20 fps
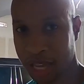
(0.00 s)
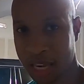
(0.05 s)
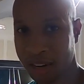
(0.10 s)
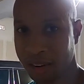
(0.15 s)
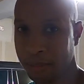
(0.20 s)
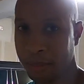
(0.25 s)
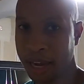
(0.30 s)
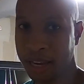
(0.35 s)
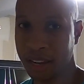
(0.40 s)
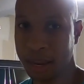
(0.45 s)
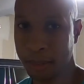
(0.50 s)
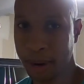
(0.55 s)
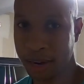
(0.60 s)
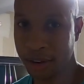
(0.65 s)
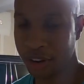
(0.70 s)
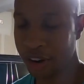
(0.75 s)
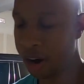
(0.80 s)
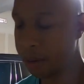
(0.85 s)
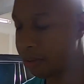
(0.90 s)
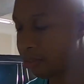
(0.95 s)
I never bought a brand
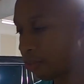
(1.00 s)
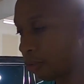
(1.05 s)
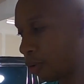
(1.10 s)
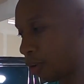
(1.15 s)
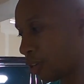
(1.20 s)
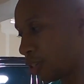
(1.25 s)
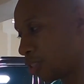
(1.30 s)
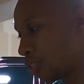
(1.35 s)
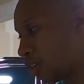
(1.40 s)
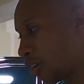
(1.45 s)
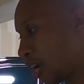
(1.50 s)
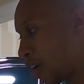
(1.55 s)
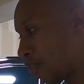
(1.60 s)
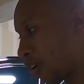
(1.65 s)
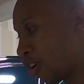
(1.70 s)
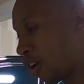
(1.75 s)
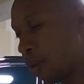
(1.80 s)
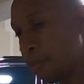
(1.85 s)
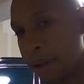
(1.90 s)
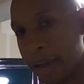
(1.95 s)
new car before. So every
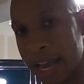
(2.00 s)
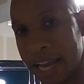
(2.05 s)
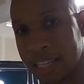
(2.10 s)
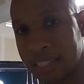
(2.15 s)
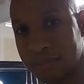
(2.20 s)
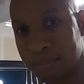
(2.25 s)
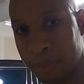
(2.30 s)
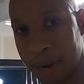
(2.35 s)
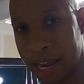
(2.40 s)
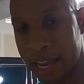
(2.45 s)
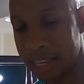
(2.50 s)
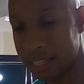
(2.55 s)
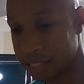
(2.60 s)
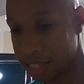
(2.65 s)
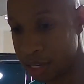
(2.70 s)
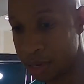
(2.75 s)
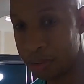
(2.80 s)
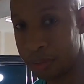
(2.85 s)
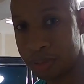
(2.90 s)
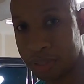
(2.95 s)
car I buy is
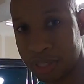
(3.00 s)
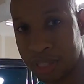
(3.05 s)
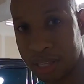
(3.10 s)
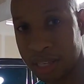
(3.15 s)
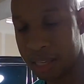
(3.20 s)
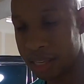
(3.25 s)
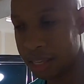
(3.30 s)
used.